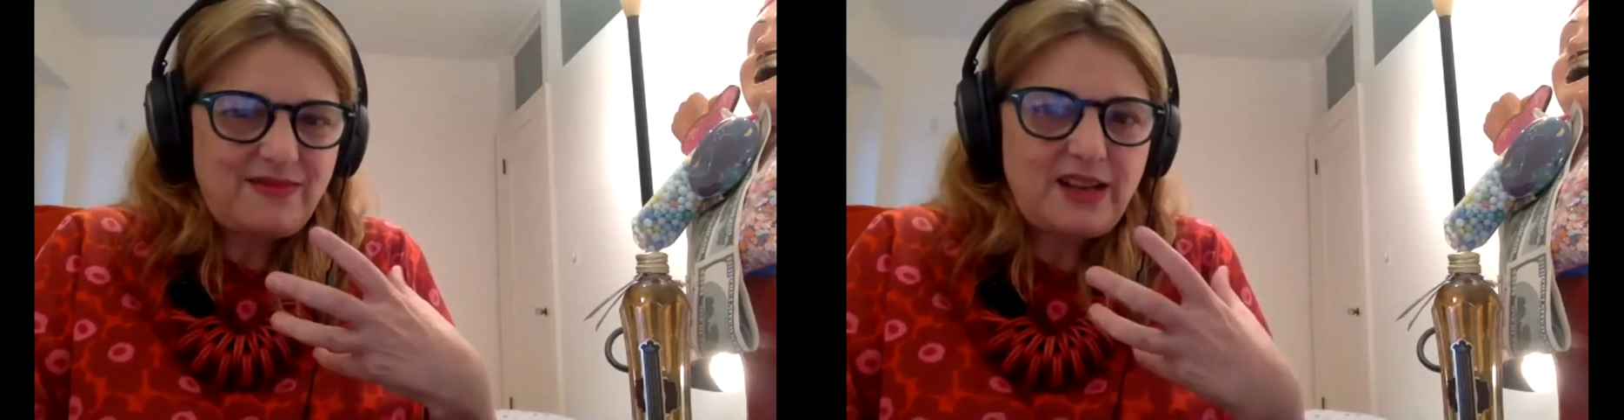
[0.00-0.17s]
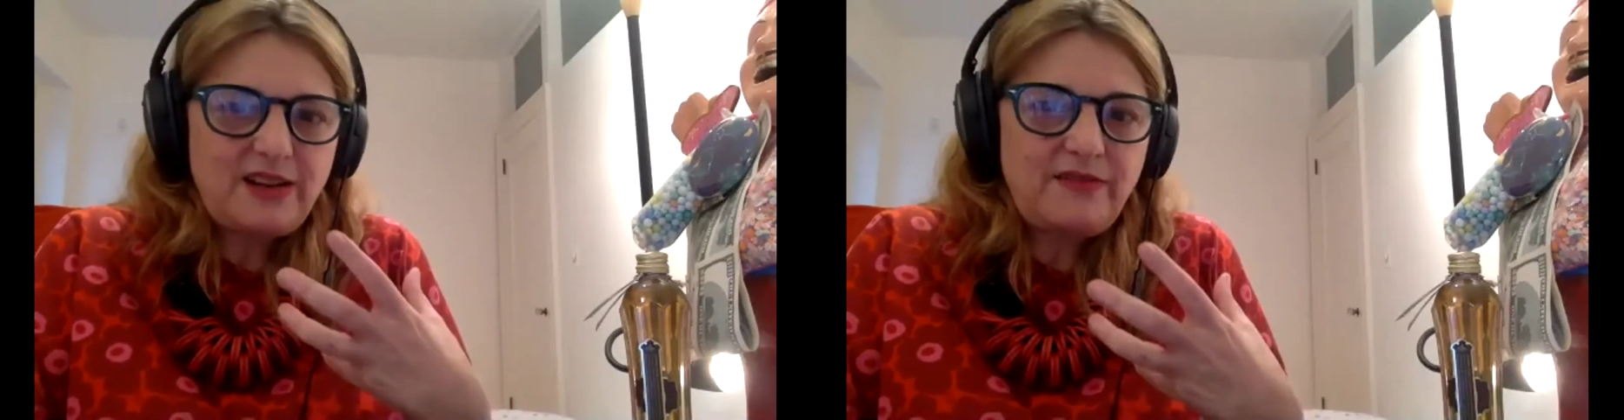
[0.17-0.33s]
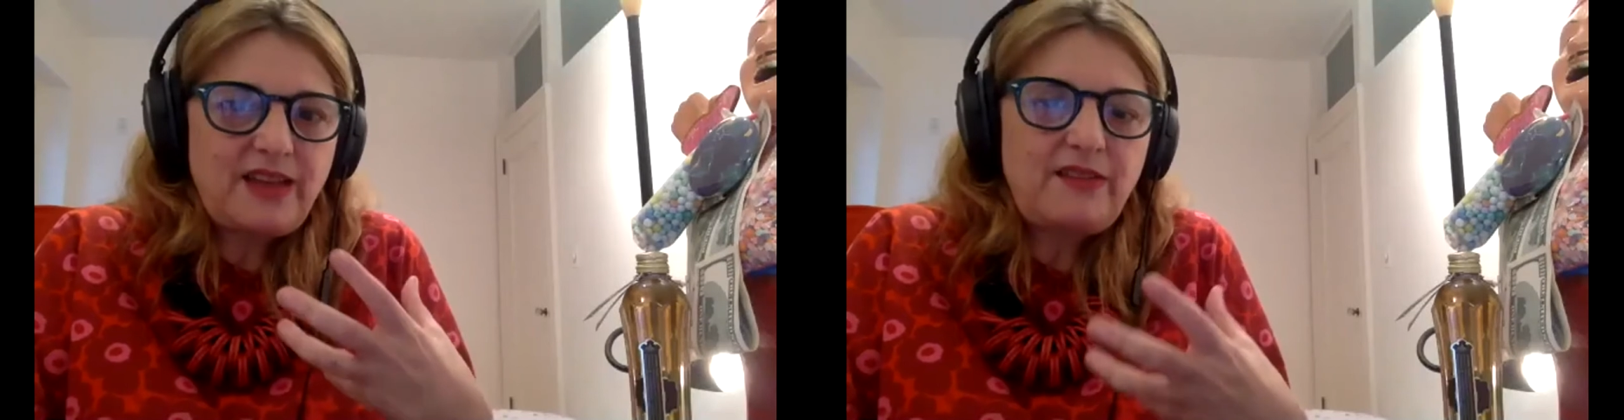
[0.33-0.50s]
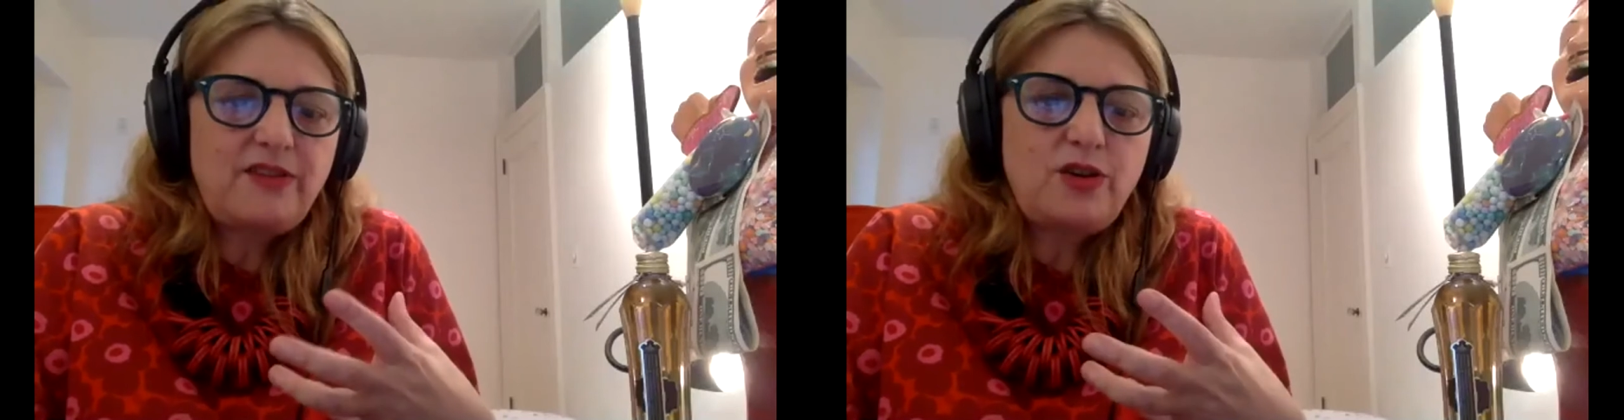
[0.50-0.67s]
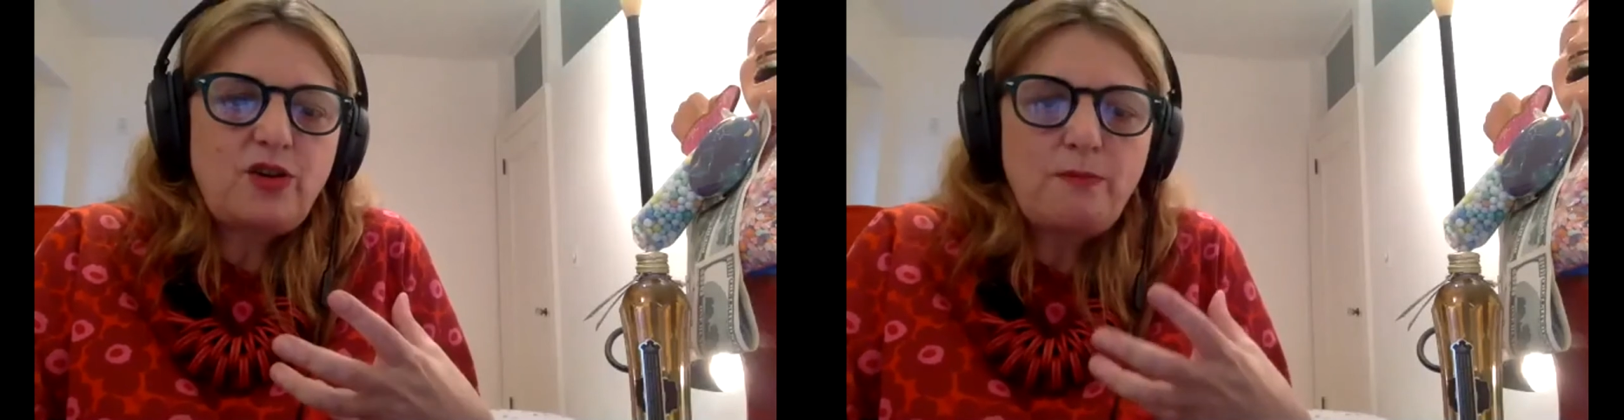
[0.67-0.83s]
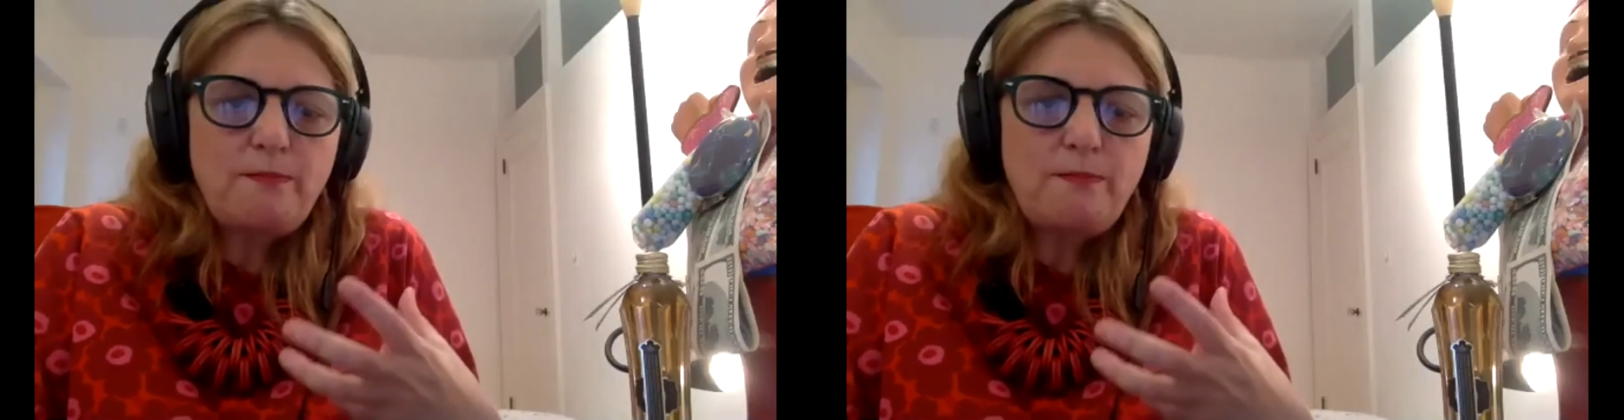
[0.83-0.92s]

they're no